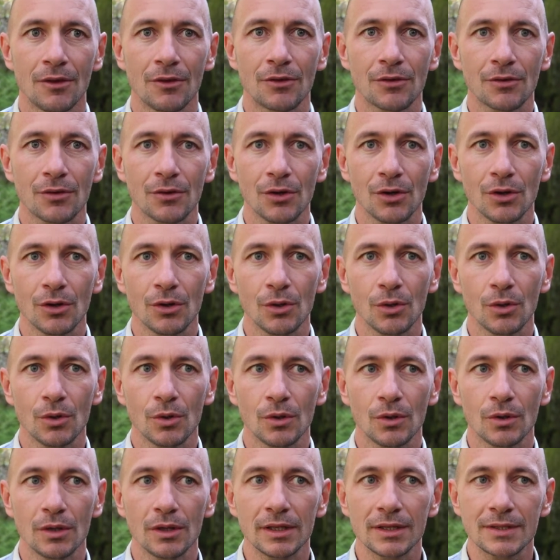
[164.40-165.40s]

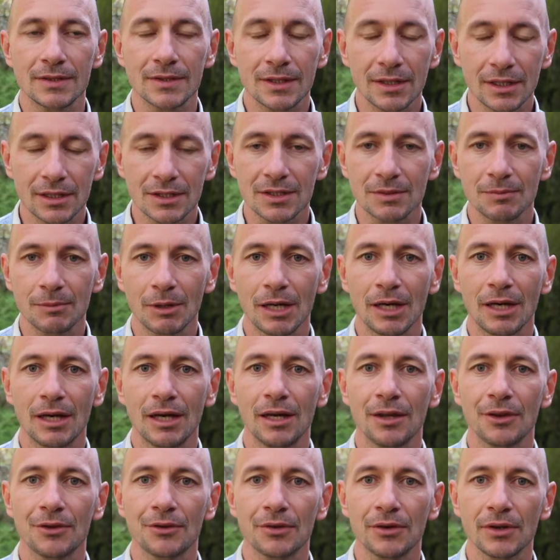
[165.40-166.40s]
through listening to my
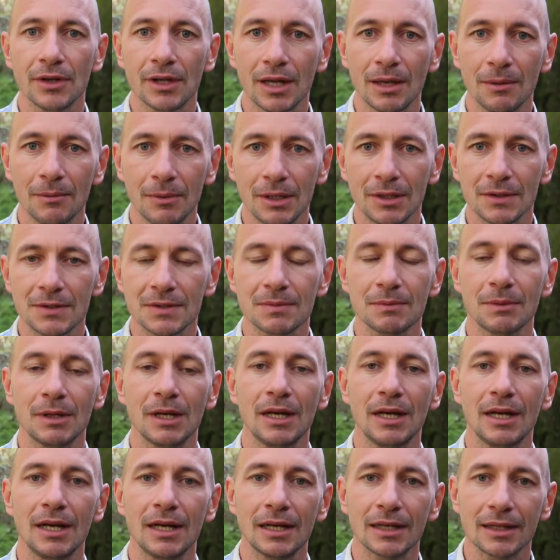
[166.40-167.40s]
heart, through coming into
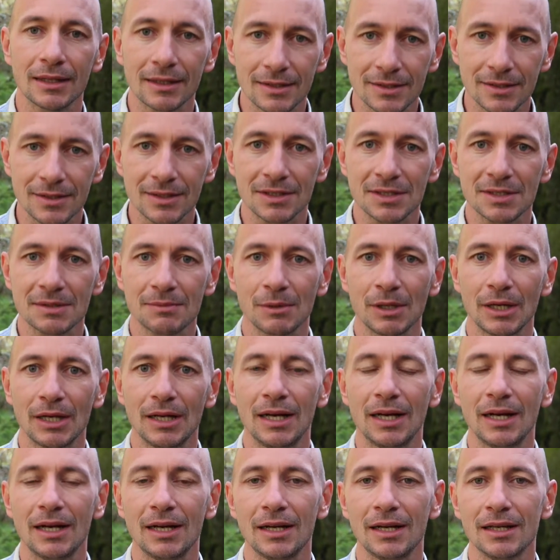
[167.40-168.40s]
my heart, listening to my
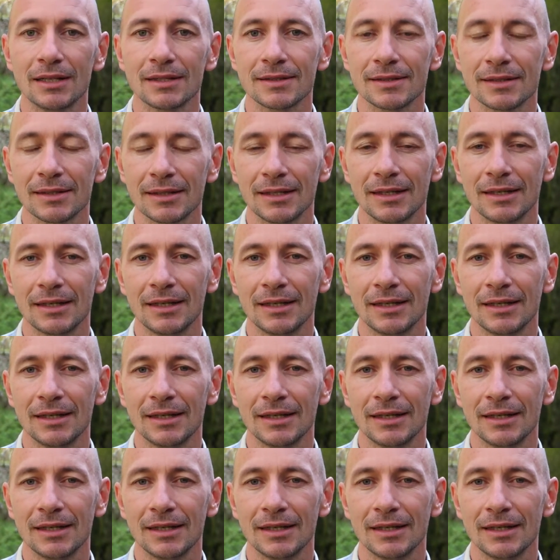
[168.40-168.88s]
heart,